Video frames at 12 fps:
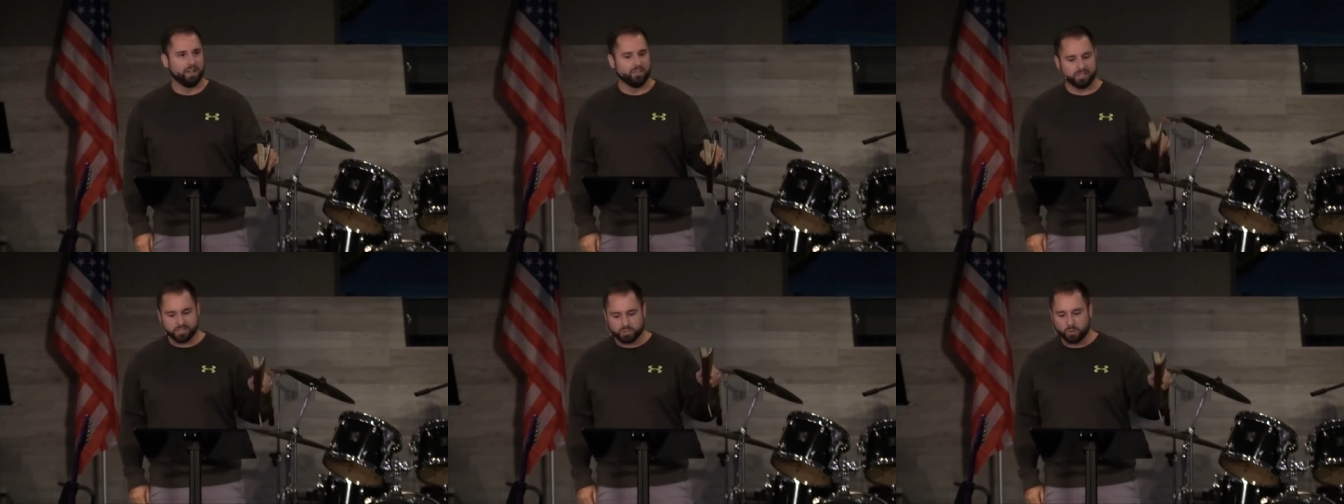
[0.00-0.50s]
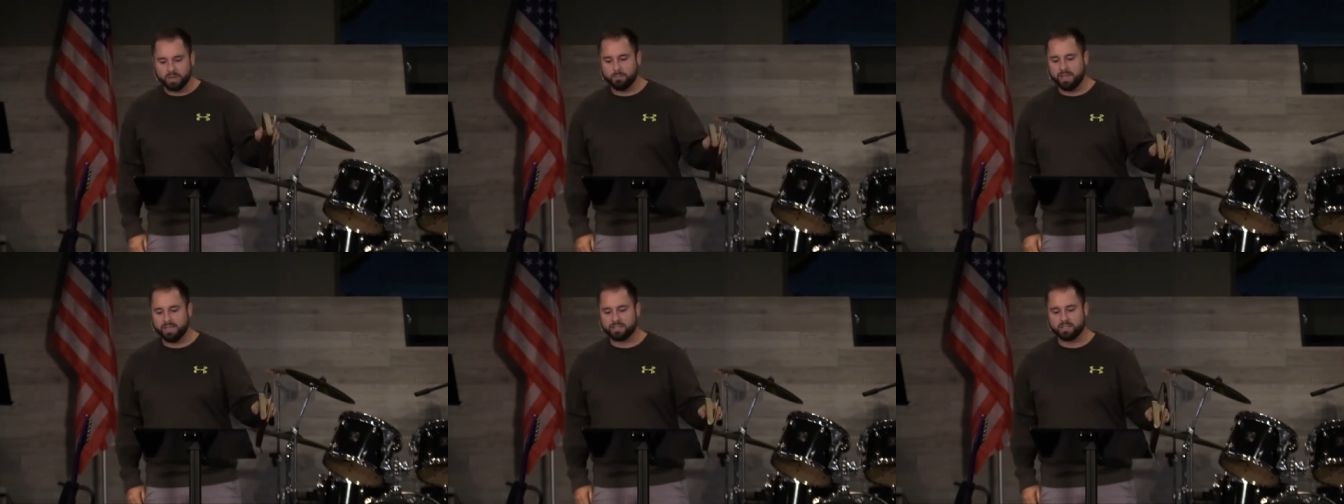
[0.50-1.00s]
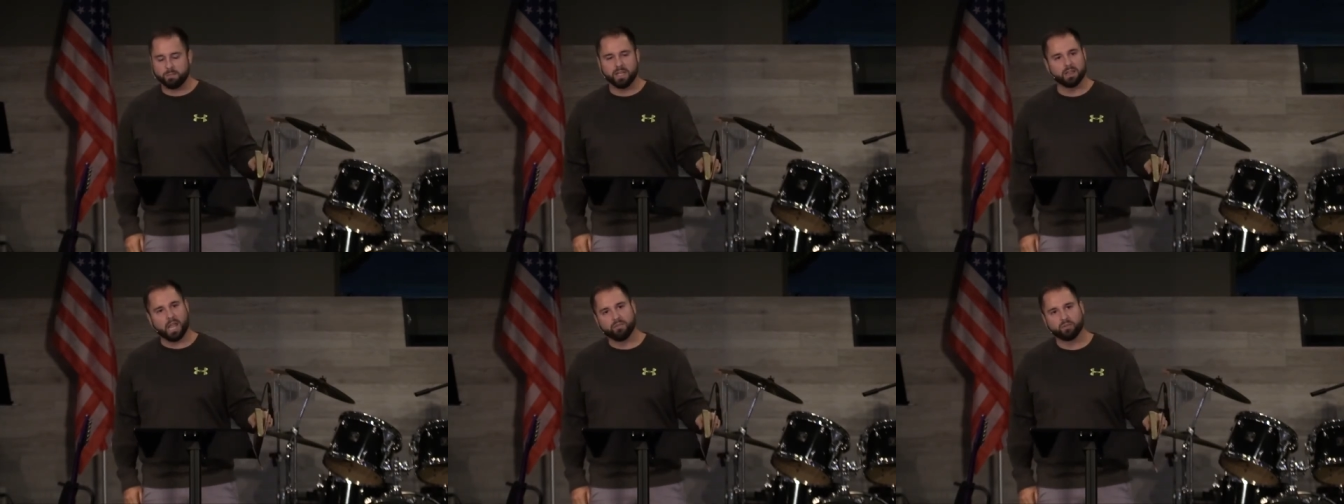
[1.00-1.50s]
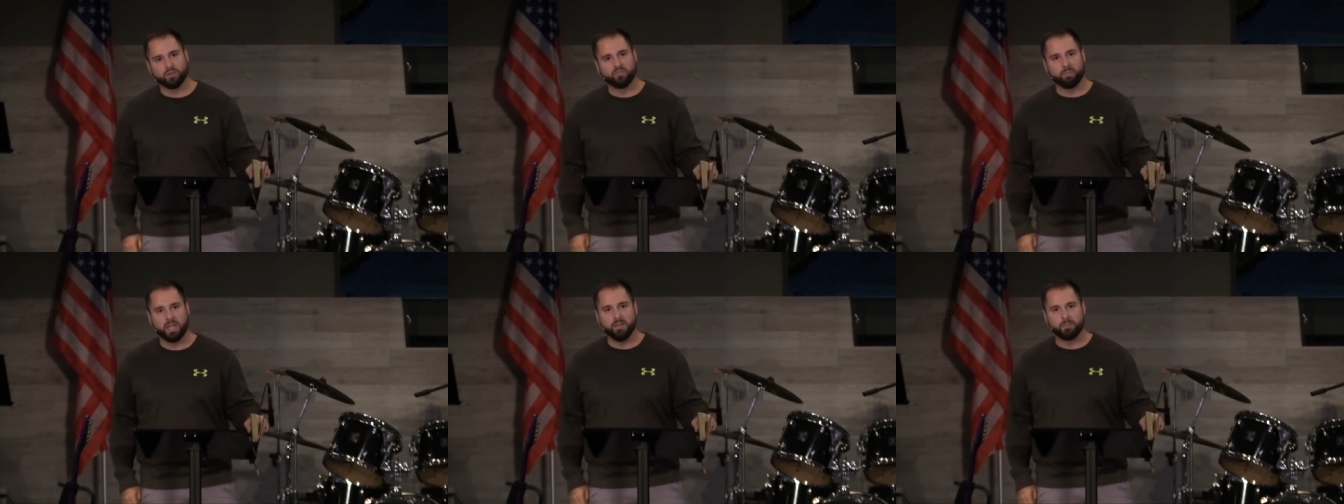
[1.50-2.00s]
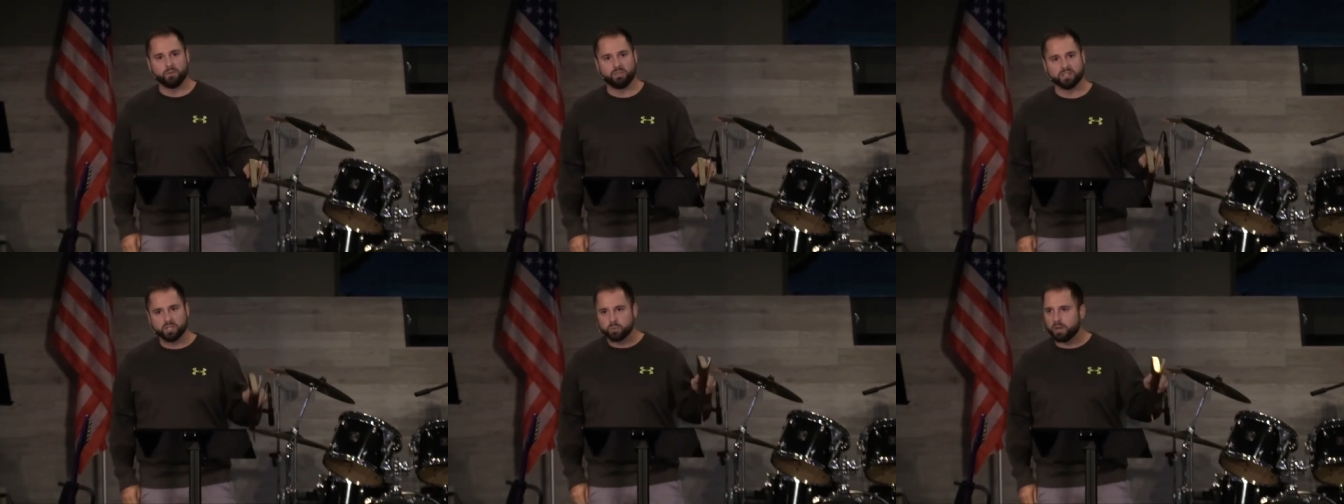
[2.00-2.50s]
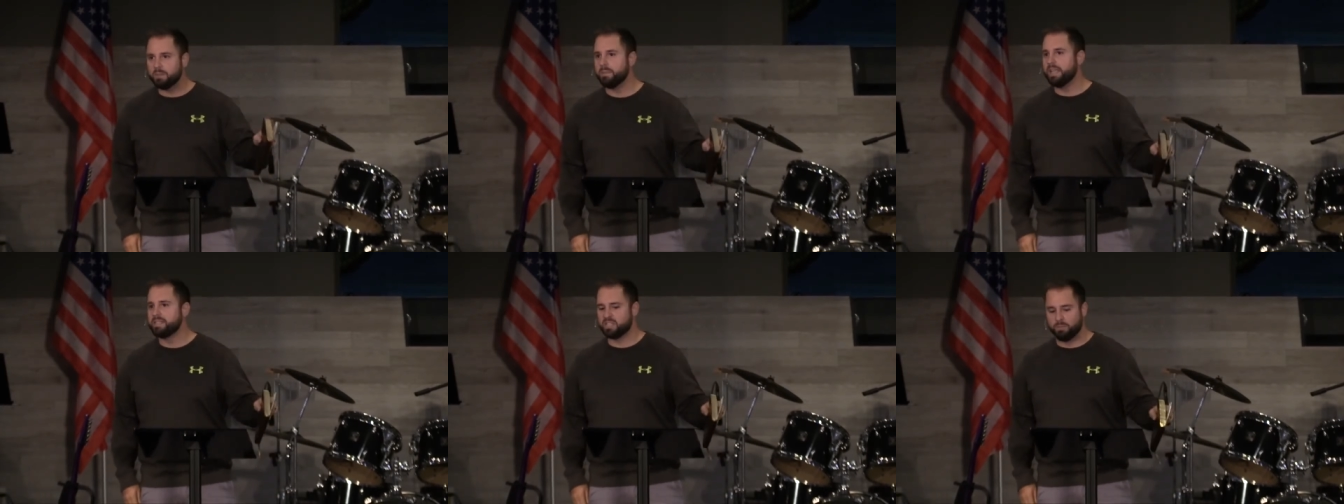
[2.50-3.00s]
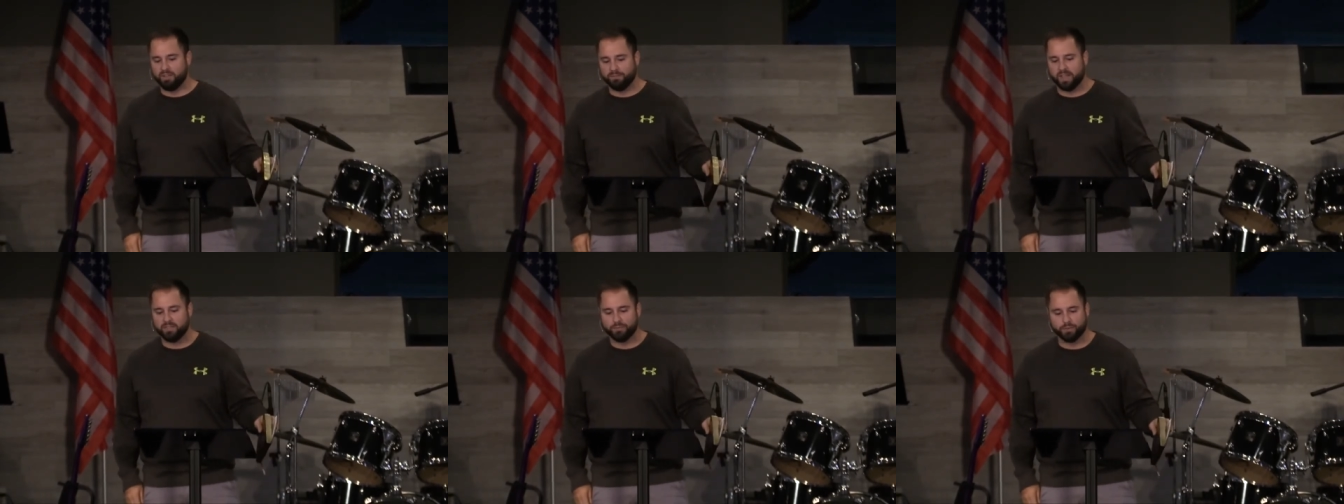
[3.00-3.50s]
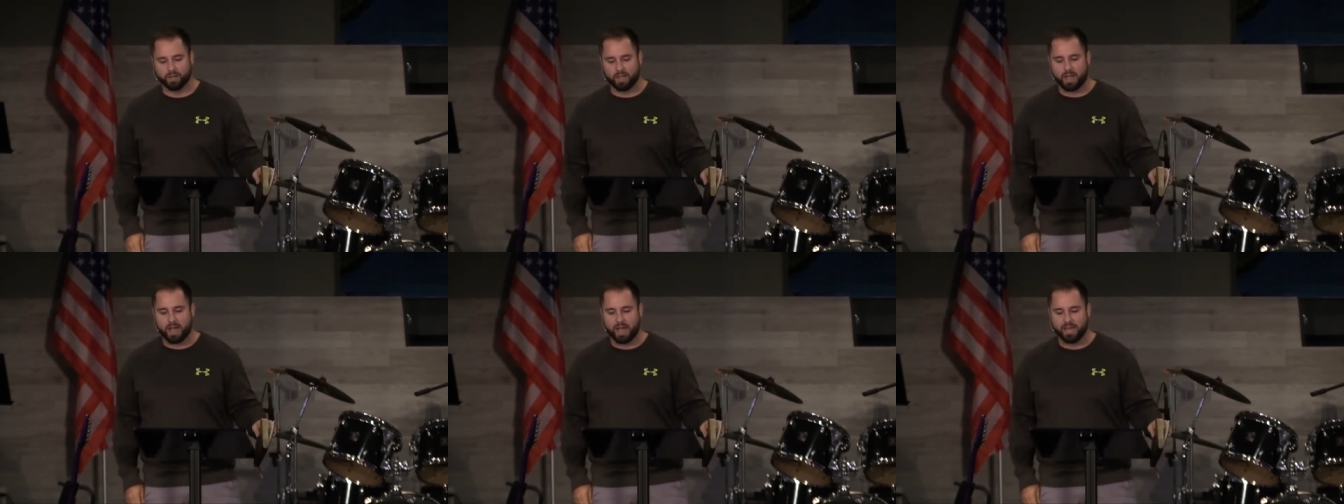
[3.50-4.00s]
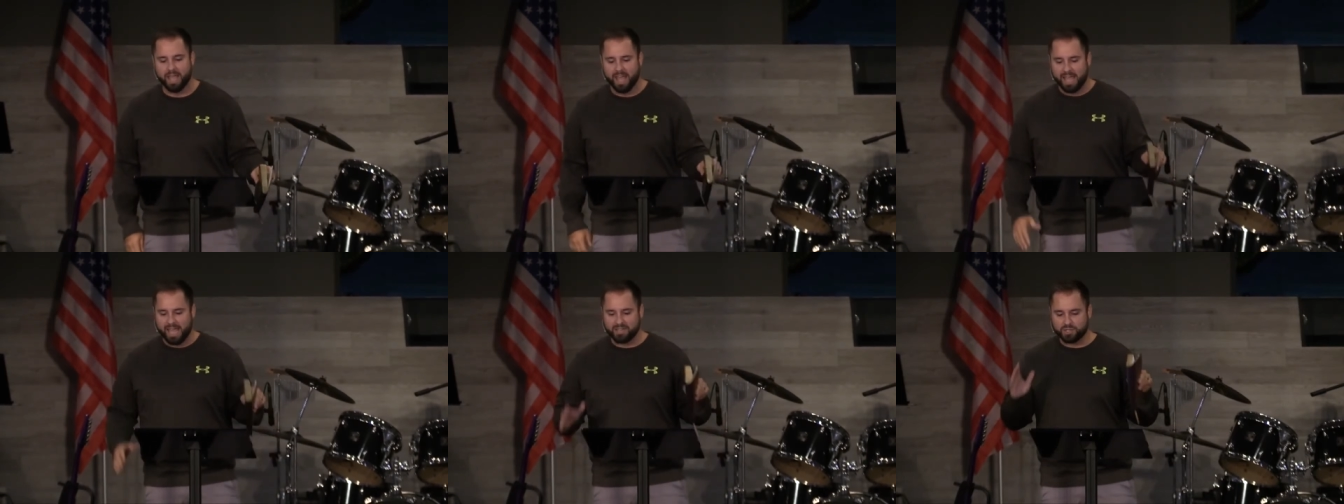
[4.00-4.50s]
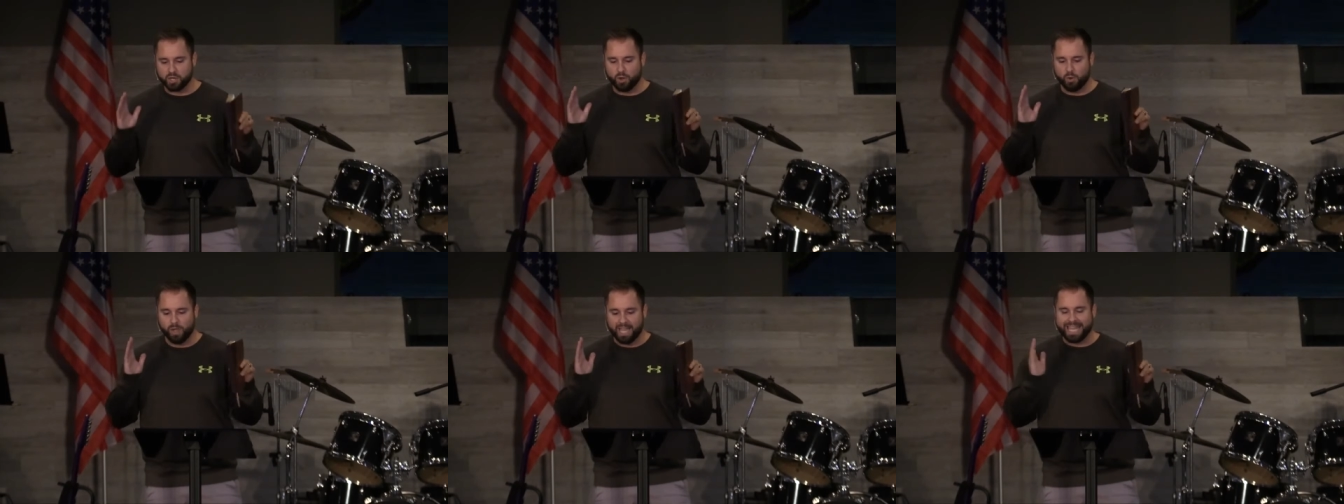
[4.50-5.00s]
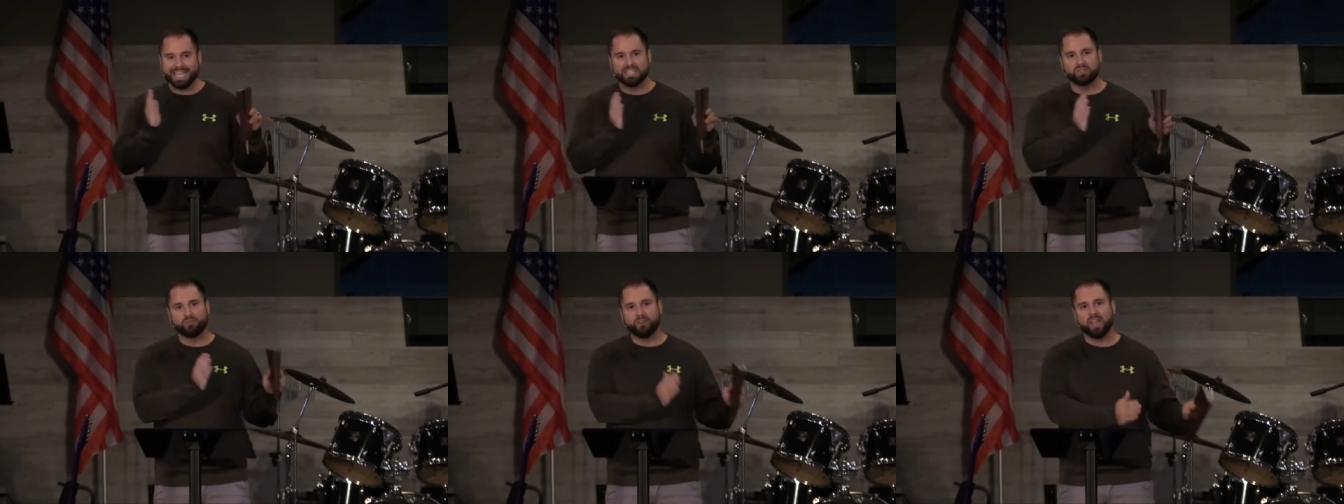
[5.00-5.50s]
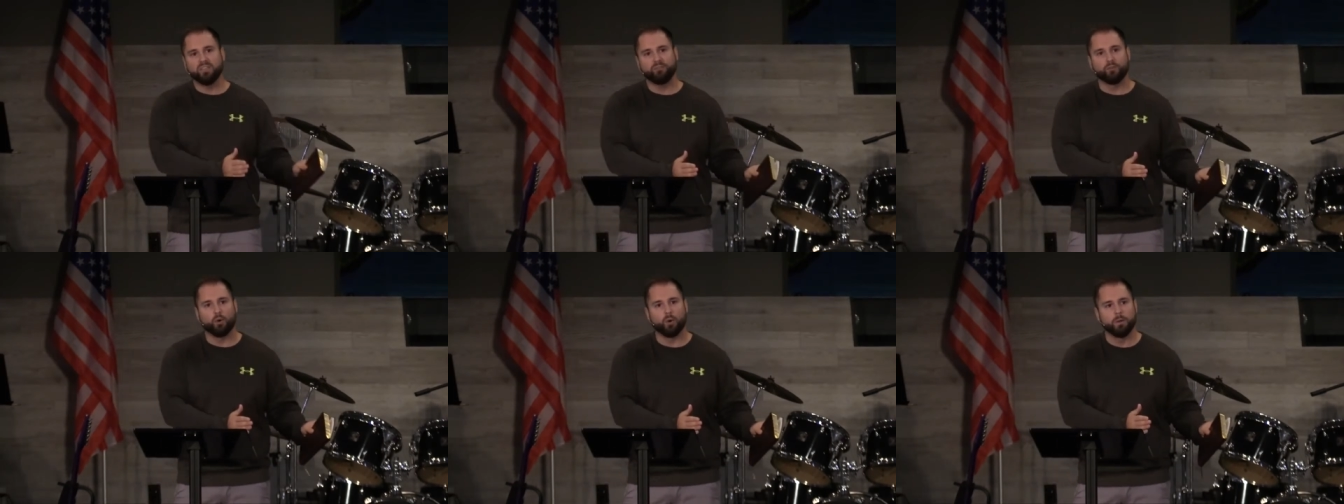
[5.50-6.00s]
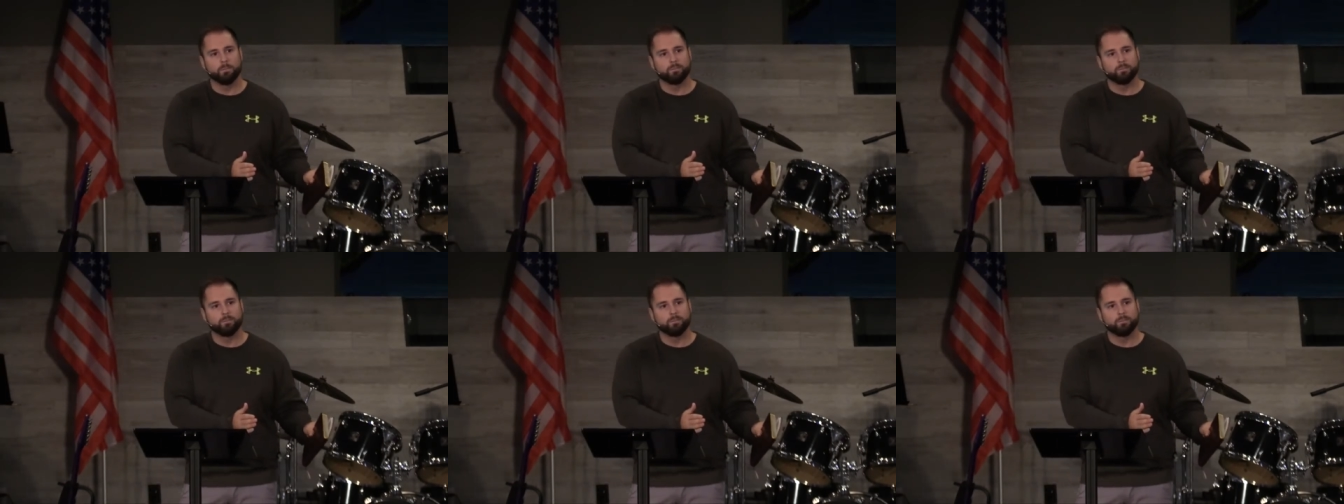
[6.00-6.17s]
This is what it means to be a lover of people. This is what it means to be faithful to God. And so he is faithful